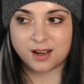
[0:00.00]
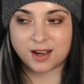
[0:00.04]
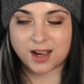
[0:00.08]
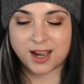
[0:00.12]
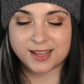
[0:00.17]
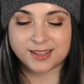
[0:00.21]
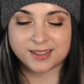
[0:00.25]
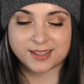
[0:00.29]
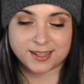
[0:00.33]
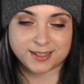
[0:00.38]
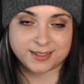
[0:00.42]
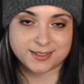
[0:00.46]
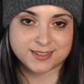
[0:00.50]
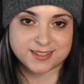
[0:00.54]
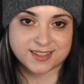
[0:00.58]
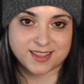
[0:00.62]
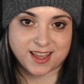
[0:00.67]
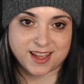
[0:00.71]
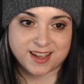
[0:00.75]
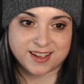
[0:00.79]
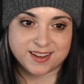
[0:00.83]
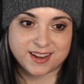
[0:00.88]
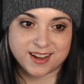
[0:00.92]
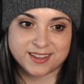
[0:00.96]
I liked
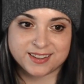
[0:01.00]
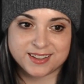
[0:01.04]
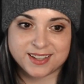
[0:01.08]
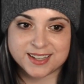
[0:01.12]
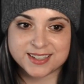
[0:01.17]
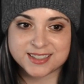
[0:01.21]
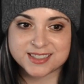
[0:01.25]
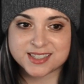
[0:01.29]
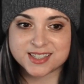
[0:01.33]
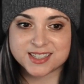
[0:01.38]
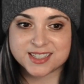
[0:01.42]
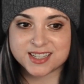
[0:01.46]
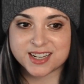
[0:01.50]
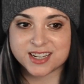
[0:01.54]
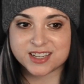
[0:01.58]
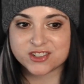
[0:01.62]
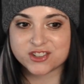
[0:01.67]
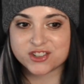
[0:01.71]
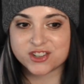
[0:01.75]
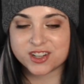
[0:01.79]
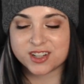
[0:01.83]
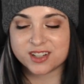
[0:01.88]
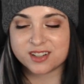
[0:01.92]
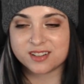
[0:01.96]
that. I liked the
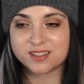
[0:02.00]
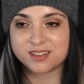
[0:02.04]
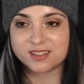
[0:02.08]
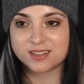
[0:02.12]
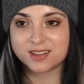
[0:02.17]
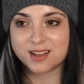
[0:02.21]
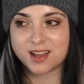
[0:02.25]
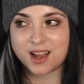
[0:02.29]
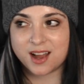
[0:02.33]
tension.